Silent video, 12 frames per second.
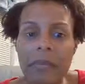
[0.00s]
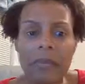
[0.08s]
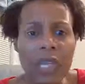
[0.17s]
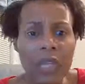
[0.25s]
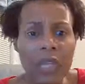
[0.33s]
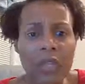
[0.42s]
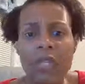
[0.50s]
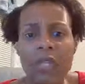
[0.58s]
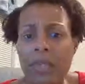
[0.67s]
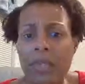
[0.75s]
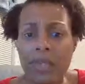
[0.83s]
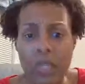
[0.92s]
You can
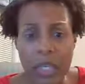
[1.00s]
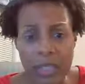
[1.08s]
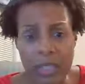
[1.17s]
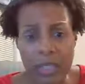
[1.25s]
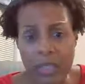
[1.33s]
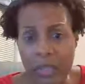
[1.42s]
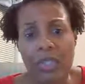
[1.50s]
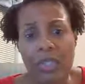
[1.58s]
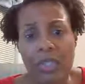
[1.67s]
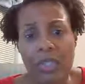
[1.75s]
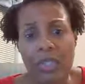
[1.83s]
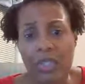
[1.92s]
use chairs in your
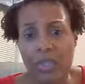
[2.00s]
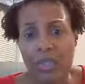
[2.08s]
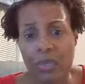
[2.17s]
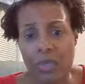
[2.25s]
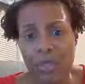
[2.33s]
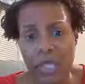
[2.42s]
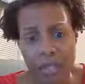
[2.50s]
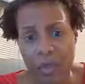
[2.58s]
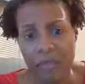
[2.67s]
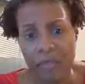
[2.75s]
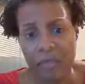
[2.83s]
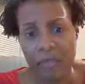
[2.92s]
house. You can use your stairs
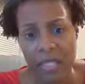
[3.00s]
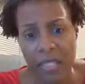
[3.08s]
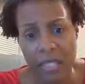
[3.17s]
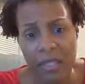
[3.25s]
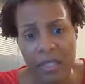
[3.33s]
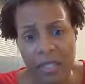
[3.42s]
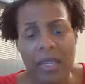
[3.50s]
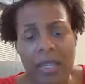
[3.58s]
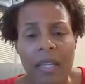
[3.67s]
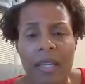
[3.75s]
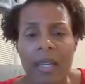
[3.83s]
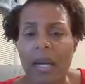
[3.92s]
if you have stairs.
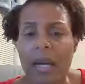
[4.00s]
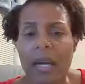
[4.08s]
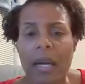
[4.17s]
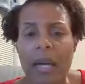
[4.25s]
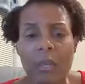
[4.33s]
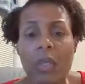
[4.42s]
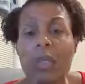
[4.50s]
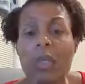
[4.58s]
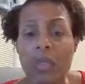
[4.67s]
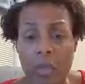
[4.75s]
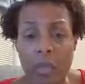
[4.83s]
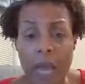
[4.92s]
You can
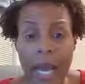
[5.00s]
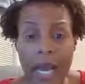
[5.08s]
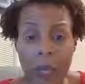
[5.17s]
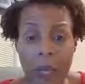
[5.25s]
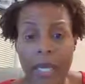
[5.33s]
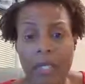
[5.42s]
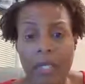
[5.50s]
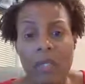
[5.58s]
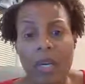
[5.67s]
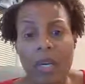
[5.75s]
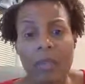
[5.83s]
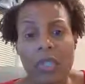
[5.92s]
use your body weight. So
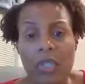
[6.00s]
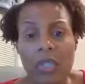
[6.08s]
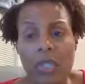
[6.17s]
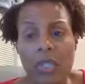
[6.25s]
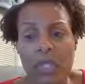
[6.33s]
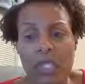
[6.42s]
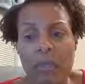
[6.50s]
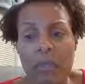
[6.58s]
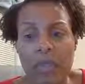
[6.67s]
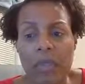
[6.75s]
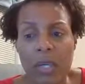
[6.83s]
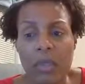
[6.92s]
I'm going to show you some of
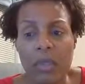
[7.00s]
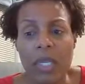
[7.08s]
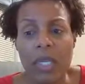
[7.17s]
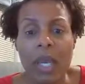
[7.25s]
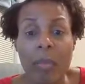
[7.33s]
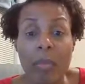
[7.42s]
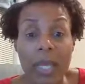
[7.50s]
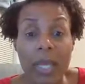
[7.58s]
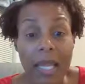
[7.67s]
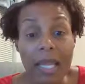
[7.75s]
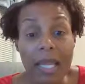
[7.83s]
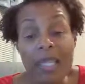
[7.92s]
those. But
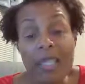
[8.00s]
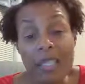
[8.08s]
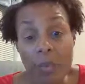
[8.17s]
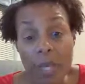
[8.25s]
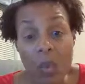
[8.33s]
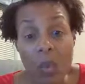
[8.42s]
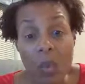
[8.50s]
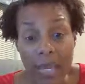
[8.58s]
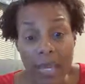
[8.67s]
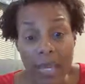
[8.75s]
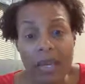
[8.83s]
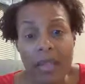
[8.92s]
let this be the
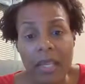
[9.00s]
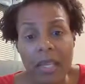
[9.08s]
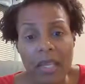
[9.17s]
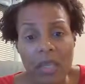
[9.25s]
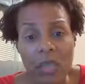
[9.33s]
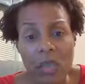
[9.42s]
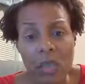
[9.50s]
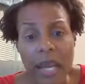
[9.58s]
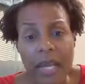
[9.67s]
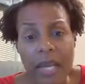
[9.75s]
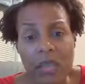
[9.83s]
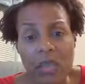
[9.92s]
week that you
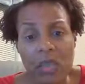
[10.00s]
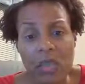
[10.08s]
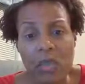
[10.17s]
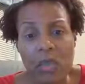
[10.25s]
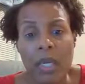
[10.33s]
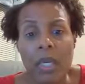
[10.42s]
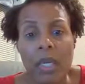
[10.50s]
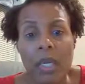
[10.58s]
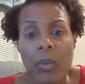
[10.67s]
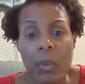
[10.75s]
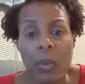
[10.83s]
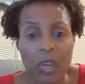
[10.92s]
try to
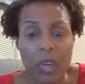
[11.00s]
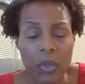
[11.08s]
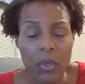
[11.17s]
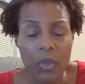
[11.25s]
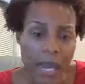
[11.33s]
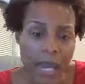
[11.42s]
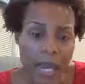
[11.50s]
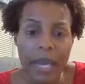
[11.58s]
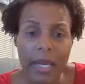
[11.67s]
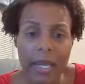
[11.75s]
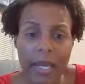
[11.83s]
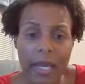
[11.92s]
revamp your
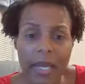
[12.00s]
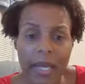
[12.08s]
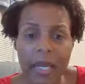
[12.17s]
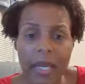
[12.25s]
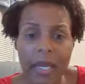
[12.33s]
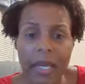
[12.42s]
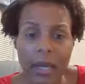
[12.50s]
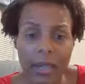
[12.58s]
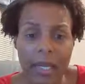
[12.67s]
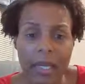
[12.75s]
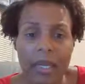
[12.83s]
diet, try to get healthy,